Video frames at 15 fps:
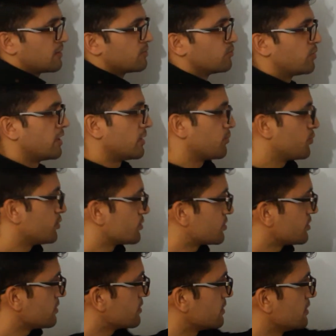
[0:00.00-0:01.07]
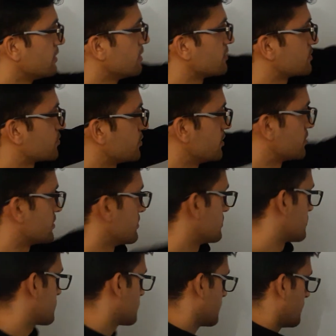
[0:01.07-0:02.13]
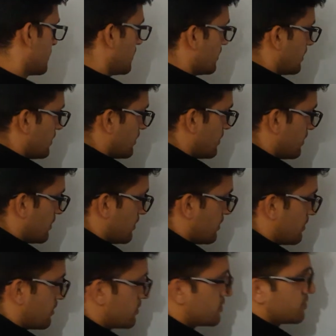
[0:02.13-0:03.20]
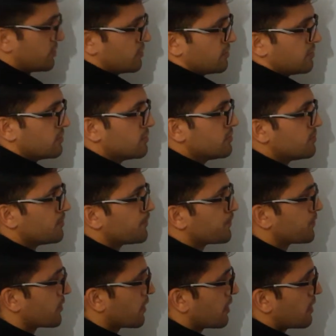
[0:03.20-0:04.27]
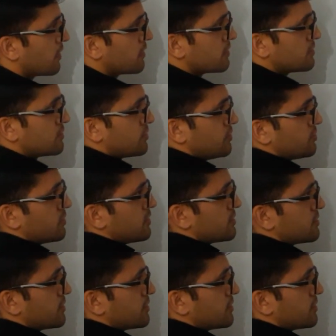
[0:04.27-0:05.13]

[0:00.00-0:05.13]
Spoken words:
by putting the expressions. So sin 6